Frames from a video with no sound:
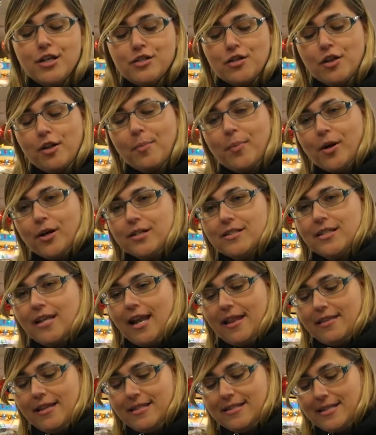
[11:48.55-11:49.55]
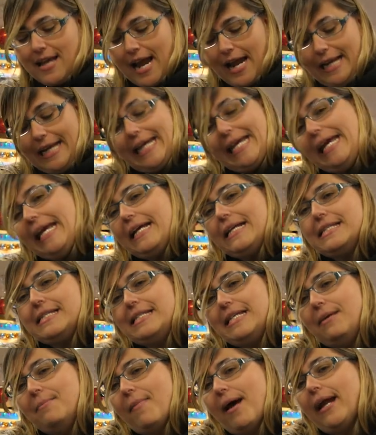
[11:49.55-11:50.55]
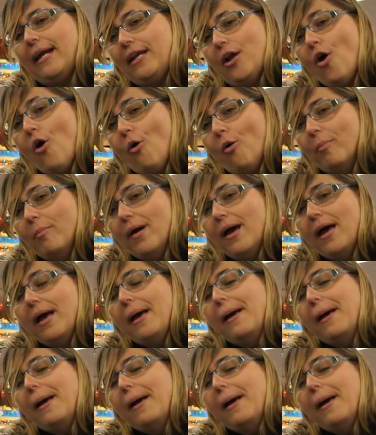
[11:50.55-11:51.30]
So the person on this side can't see my gnome,